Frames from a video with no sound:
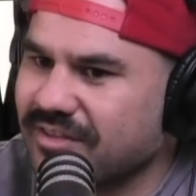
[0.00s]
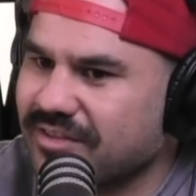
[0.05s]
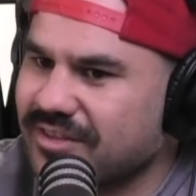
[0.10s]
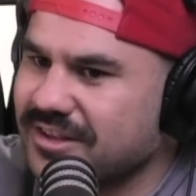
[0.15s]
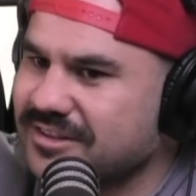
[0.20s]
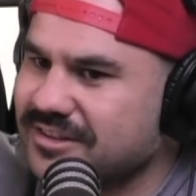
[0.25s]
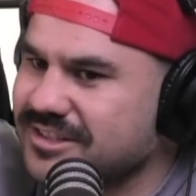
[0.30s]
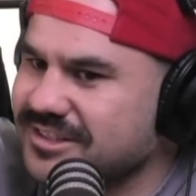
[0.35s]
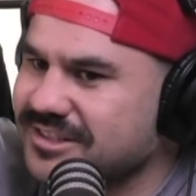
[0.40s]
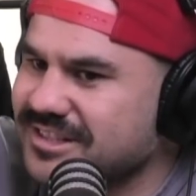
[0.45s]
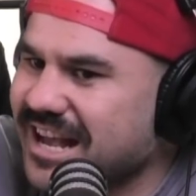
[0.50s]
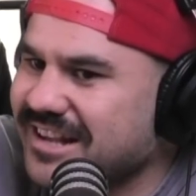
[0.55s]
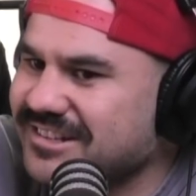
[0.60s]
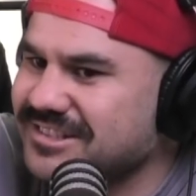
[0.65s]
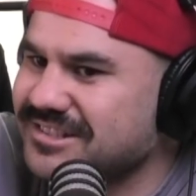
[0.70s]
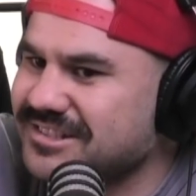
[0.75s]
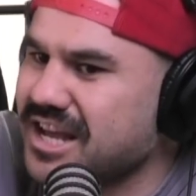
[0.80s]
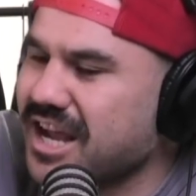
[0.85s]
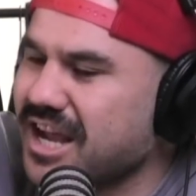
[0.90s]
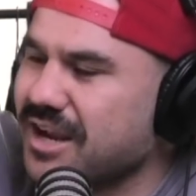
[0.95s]
This just has
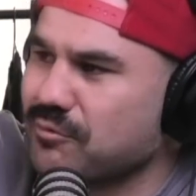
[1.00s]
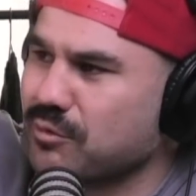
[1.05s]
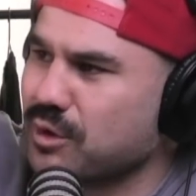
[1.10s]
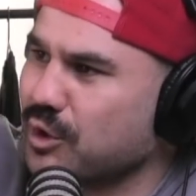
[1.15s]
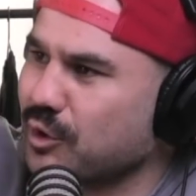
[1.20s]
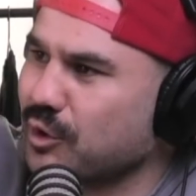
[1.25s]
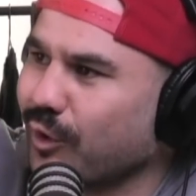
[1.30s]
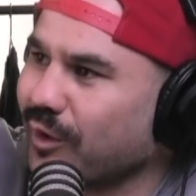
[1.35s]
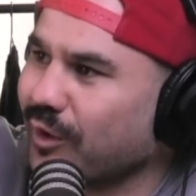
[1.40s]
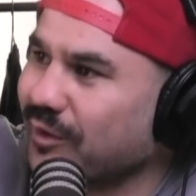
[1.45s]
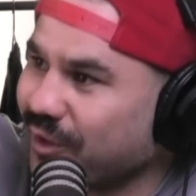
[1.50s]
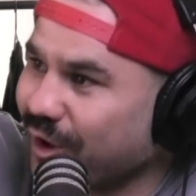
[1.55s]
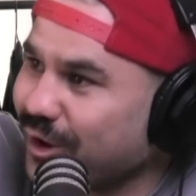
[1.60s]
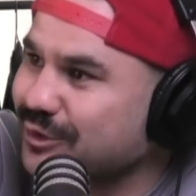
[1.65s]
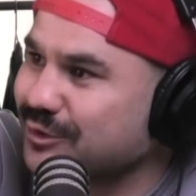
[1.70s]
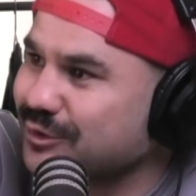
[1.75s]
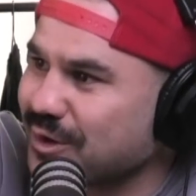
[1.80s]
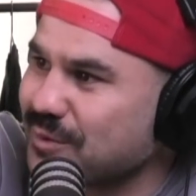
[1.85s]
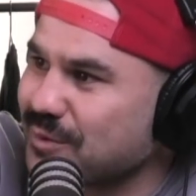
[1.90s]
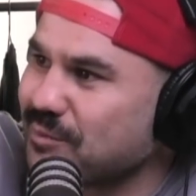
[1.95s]
his name written all.
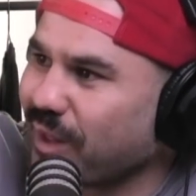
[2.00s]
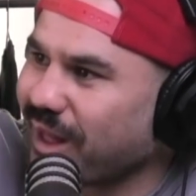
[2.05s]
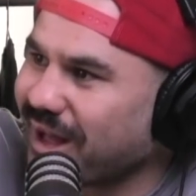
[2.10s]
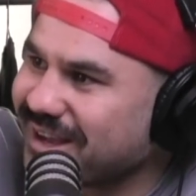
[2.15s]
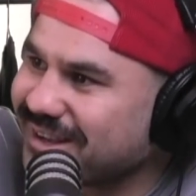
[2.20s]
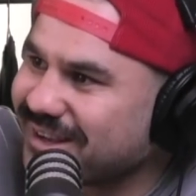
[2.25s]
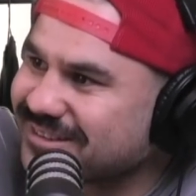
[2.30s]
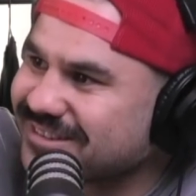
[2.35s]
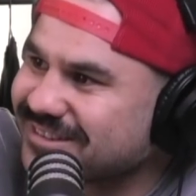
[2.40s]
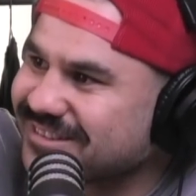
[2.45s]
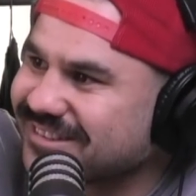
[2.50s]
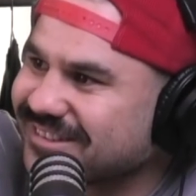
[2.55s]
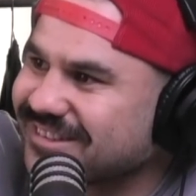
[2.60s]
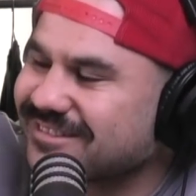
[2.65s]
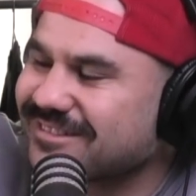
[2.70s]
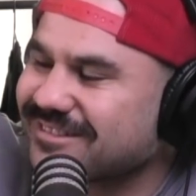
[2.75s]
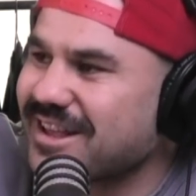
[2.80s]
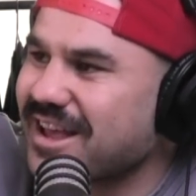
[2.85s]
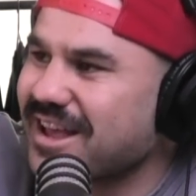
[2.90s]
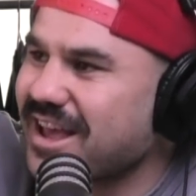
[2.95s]
Those 3 players
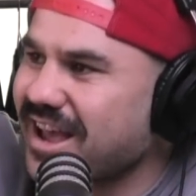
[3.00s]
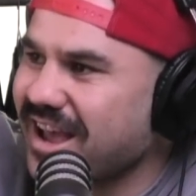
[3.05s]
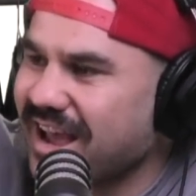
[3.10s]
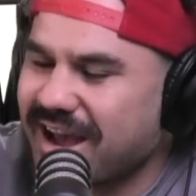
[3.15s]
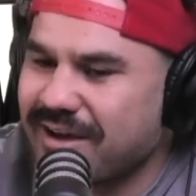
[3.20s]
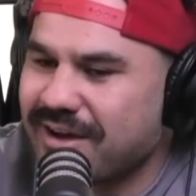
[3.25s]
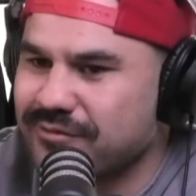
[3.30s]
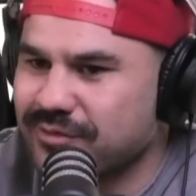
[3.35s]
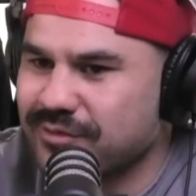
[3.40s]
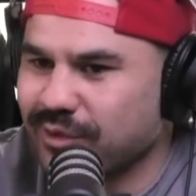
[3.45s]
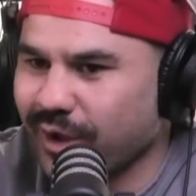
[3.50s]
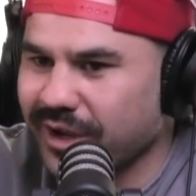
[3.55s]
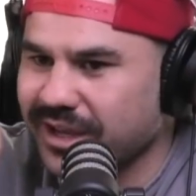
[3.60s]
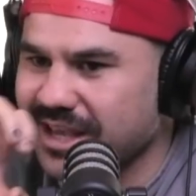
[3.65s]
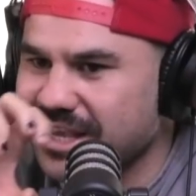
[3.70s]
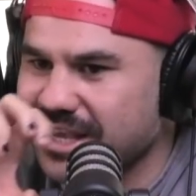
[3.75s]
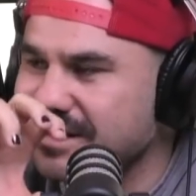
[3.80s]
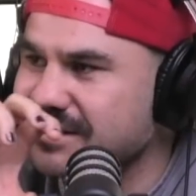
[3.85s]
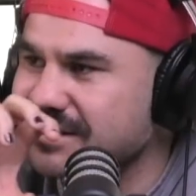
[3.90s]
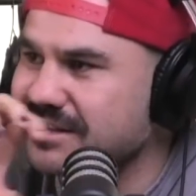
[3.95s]
have like
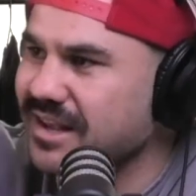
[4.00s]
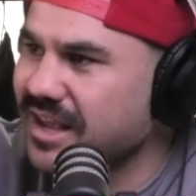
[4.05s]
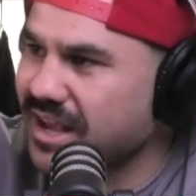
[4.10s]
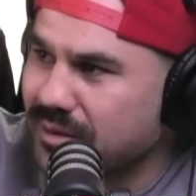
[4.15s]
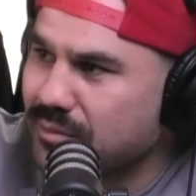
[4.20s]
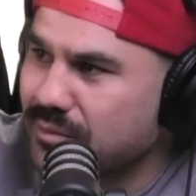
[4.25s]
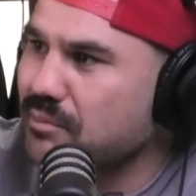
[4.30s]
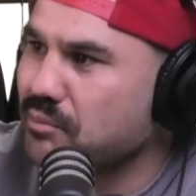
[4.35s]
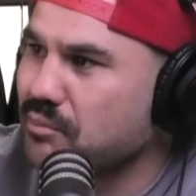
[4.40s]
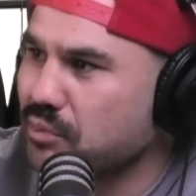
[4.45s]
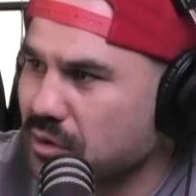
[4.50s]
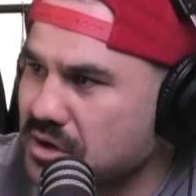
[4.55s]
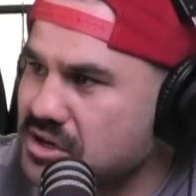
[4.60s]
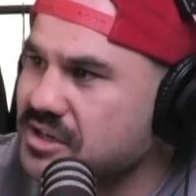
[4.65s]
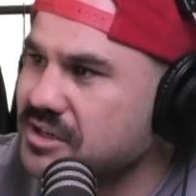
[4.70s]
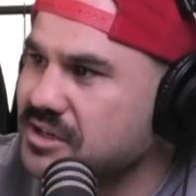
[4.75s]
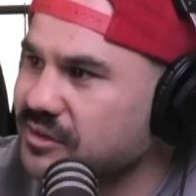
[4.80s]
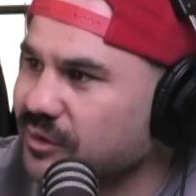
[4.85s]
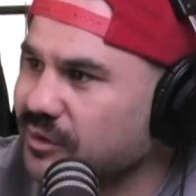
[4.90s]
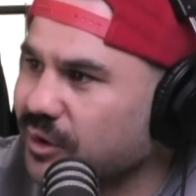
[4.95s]
him
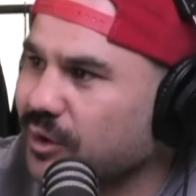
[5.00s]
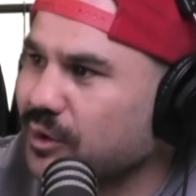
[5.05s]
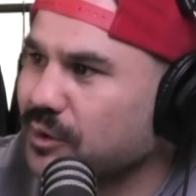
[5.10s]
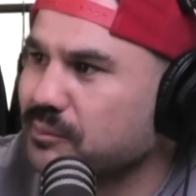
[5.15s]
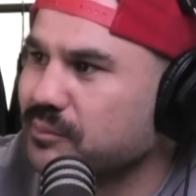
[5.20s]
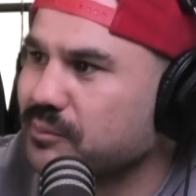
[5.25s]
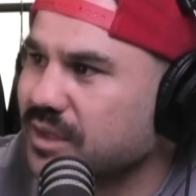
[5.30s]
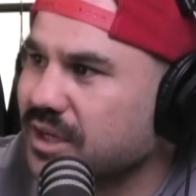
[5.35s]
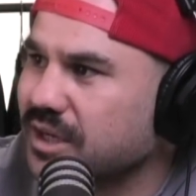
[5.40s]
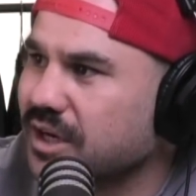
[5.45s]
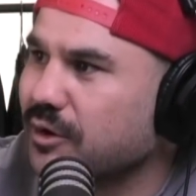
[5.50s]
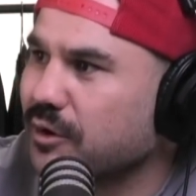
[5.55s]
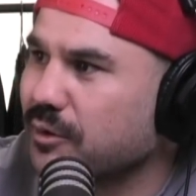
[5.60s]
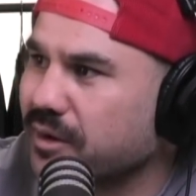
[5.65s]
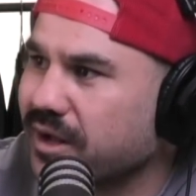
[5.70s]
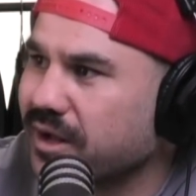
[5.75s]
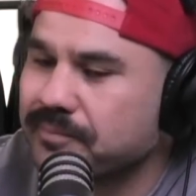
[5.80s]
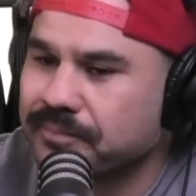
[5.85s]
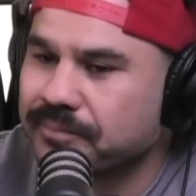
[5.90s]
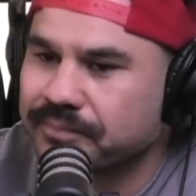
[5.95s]
imprinted on them. You know what
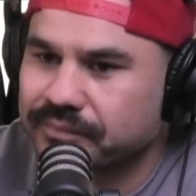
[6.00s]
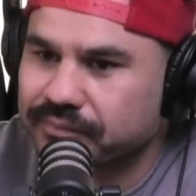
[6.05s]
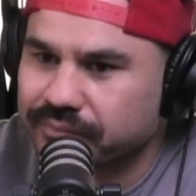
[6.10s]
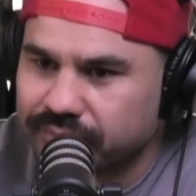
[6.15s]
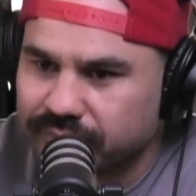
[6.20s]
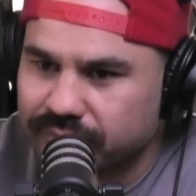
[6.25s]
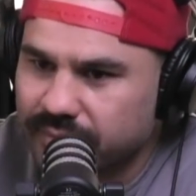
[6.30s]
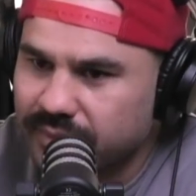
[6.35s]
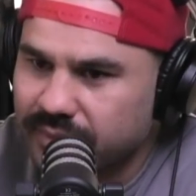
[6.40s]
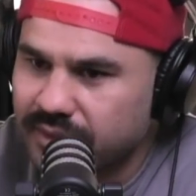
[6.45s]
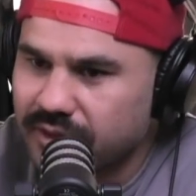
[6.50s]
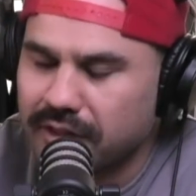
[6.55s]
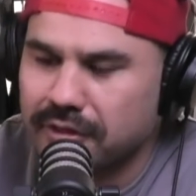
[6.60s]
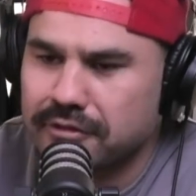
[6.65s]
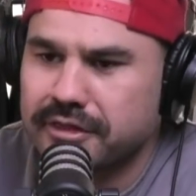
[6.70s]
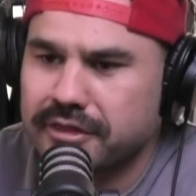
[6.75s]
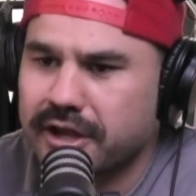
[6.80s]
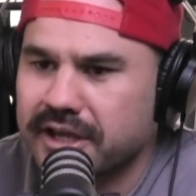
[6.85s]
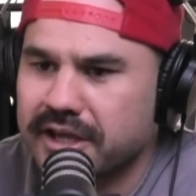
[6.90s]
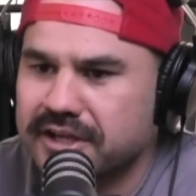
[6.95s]
I mean?
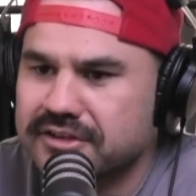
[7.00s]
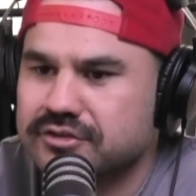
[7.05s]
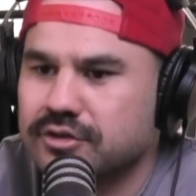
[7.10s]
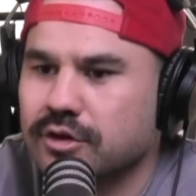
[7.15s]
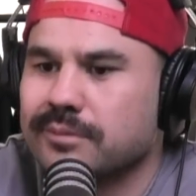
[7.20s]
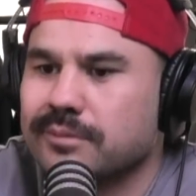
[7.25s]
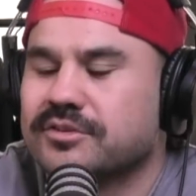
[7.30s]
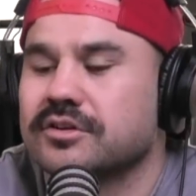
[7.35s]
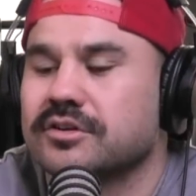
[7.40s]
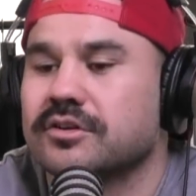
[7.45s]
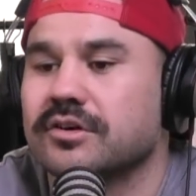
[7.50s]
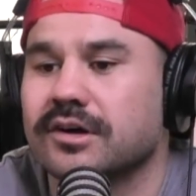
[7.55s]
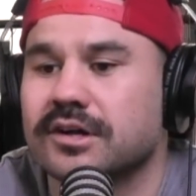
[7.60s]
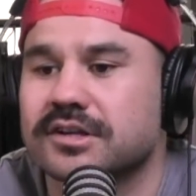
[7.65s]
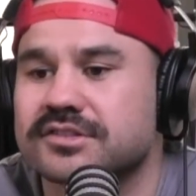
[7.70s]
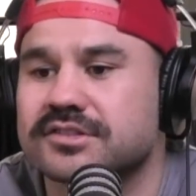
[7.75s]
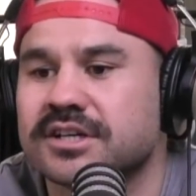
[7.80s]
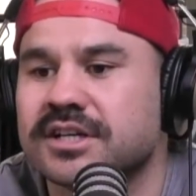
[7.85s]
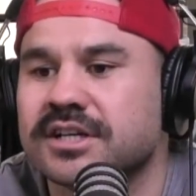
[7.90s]
They're his types of guys.